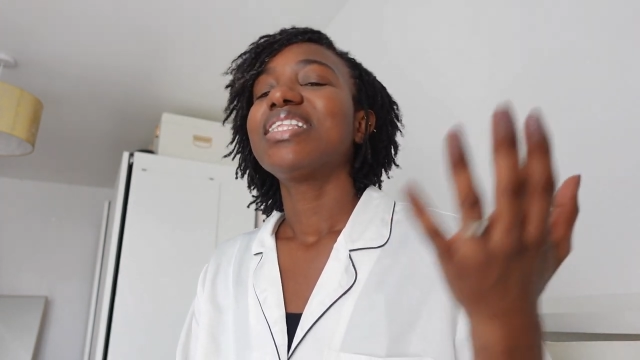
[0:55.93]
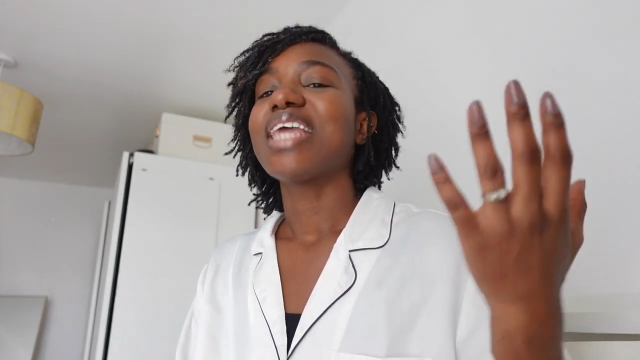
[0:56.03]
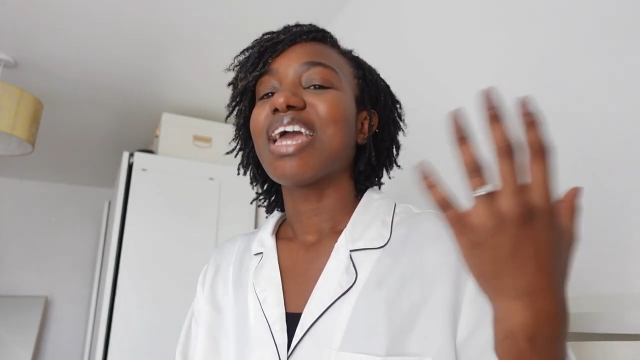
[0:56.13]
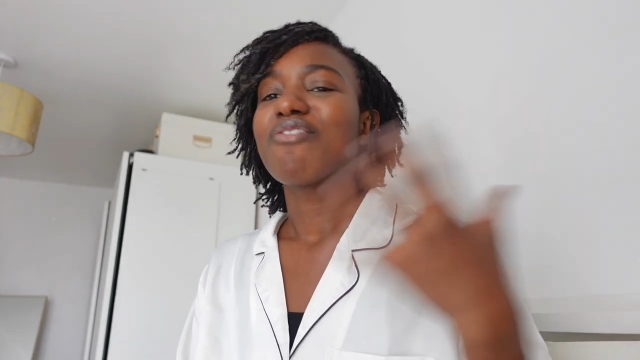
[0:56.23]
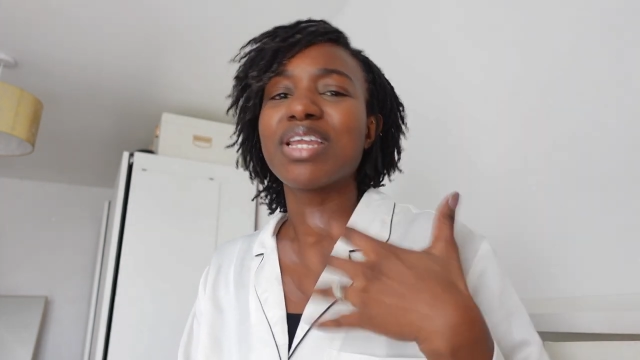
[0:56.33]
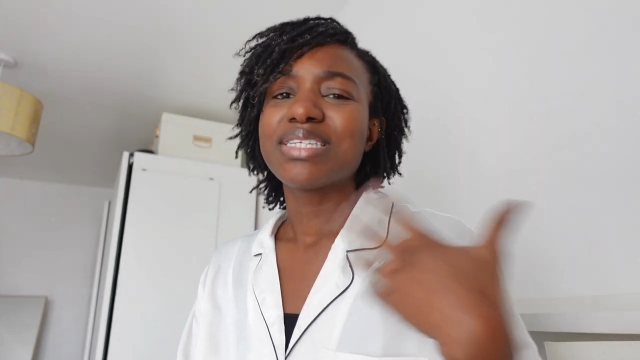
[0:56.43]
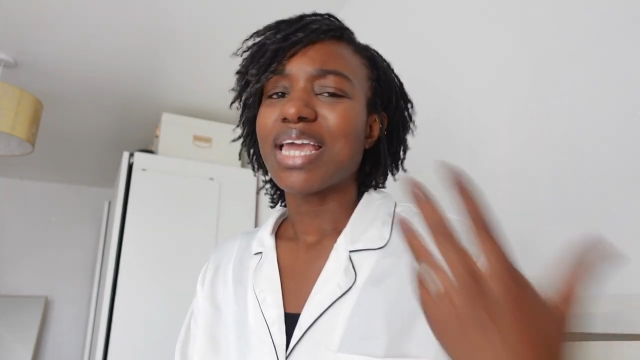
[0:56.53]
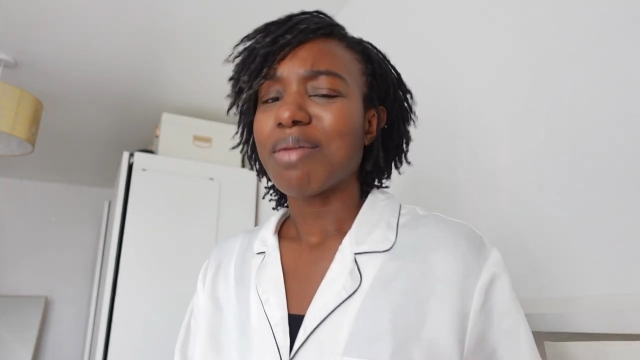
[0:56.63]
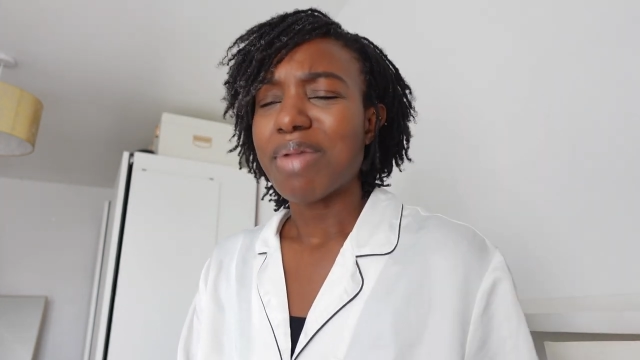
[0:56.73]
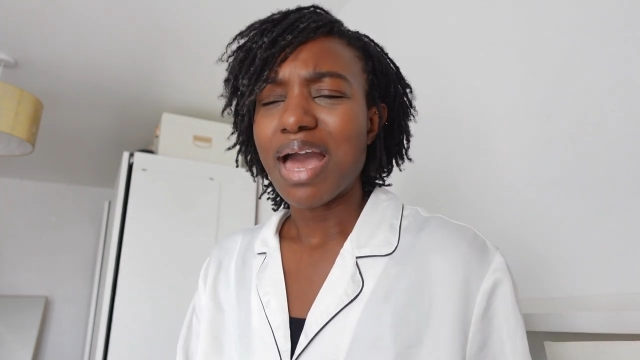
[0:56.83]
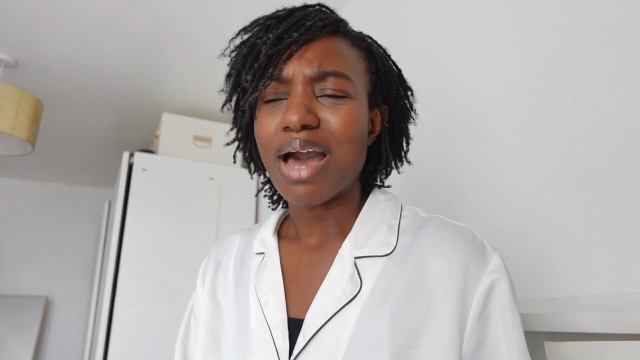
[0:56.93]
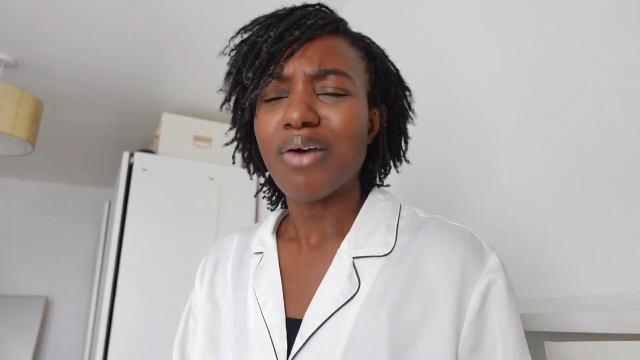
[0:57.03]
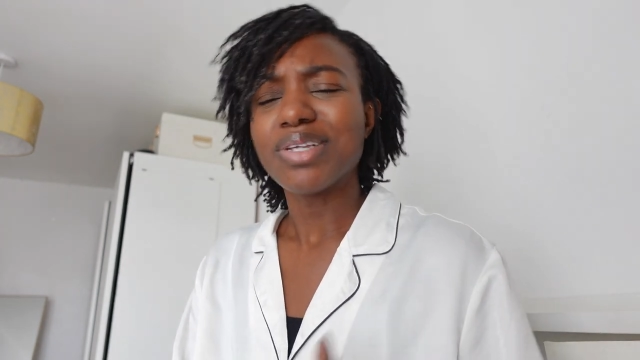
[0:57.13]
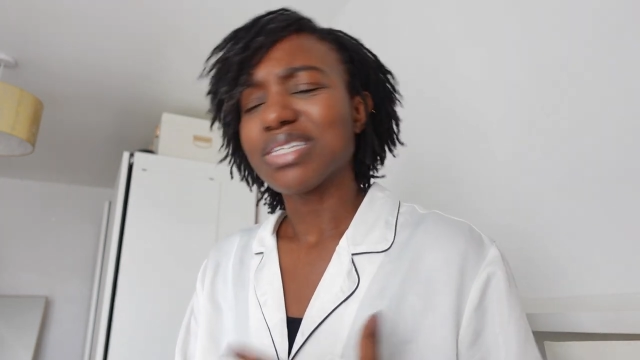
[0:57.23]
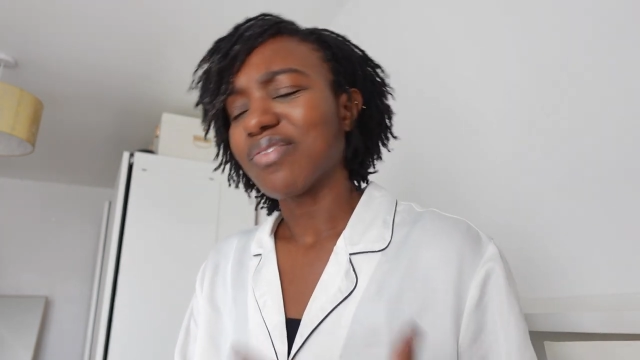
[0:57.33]
they have really taken me
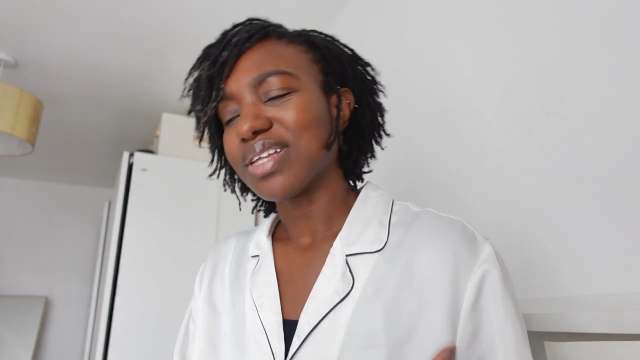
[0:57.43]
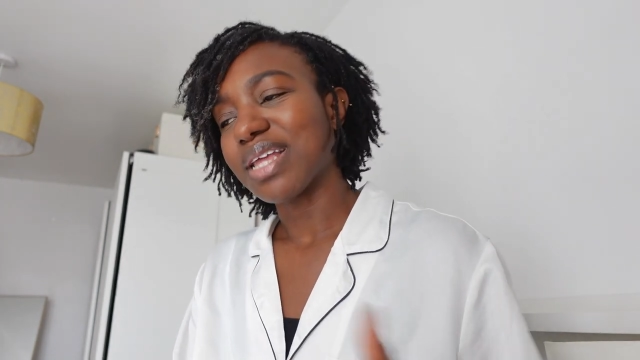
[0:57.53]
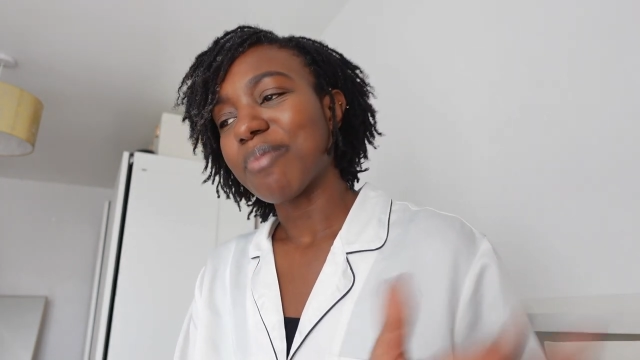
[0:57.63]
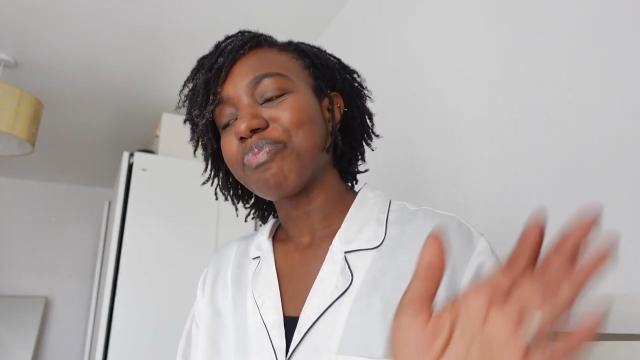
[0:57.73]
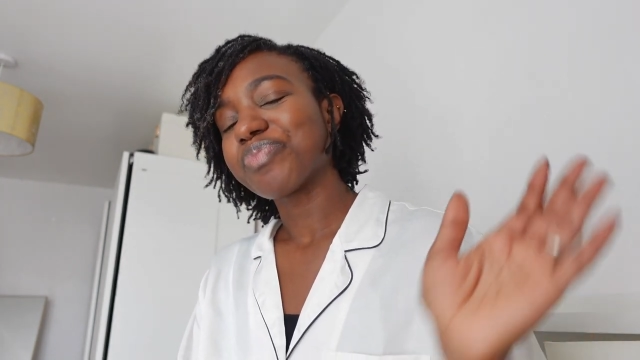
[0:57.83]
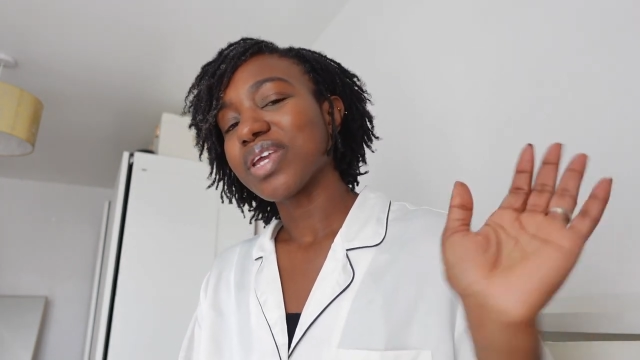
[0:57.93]
out and stuff like that.